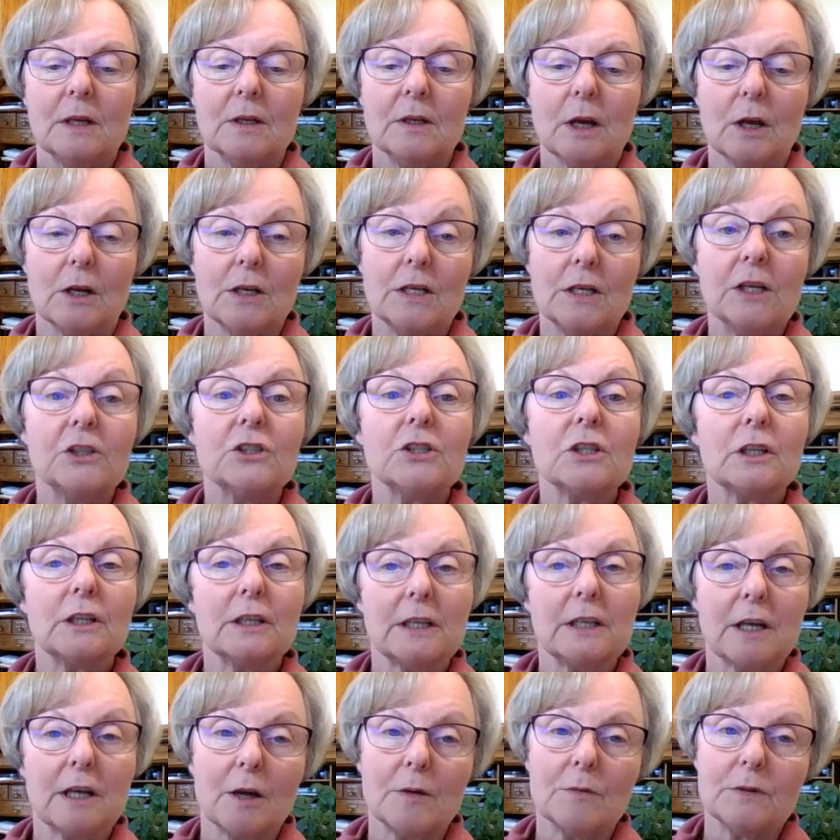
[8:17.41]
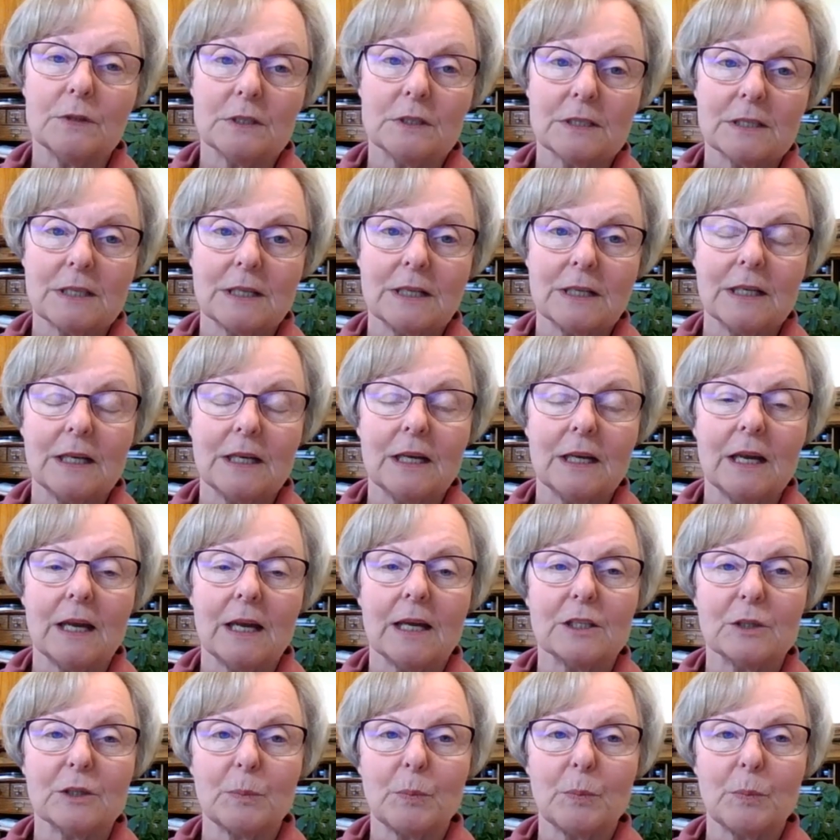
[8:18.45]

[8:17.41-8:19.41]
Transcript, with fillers: initially, obviously, as a